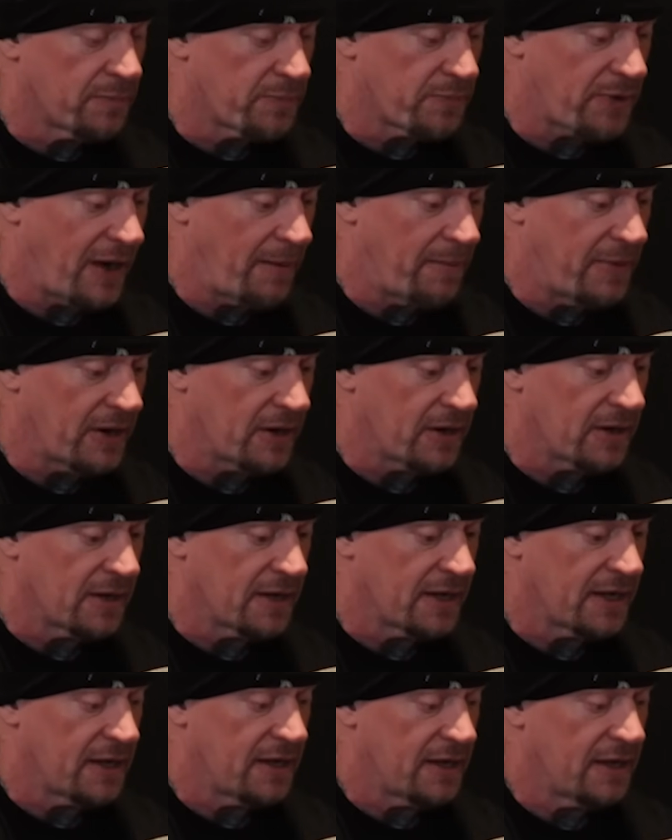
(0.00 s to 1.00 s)

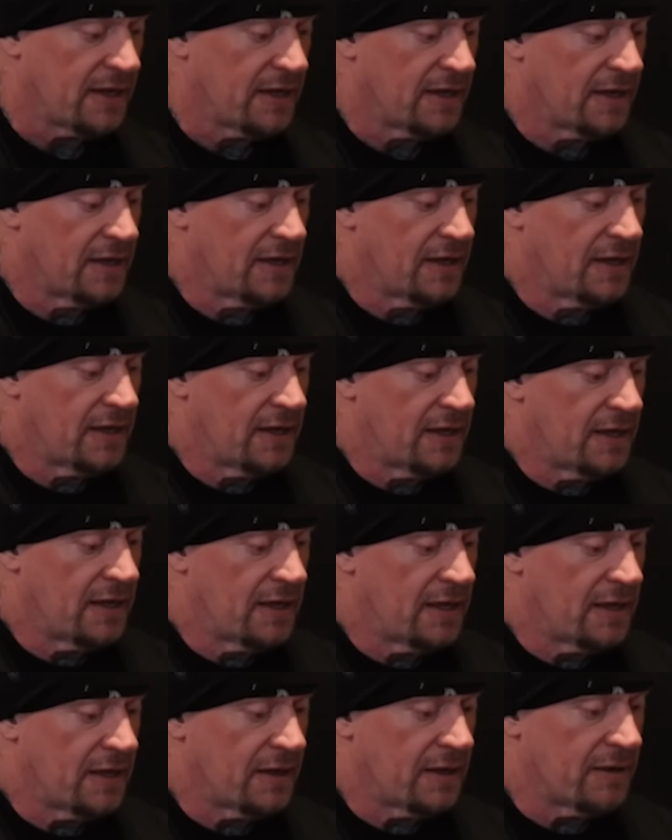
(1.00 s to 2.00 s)
primarily
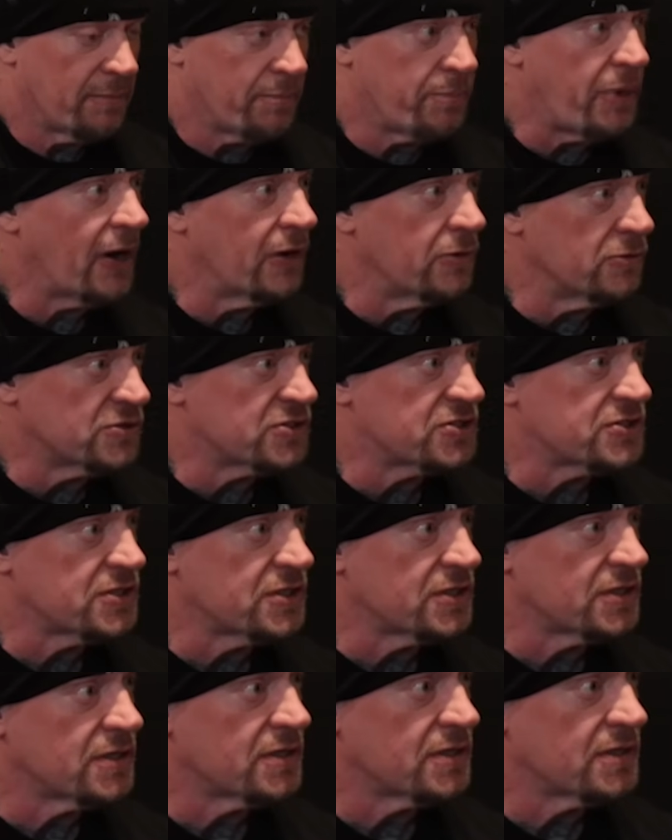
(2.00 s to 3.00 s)
post,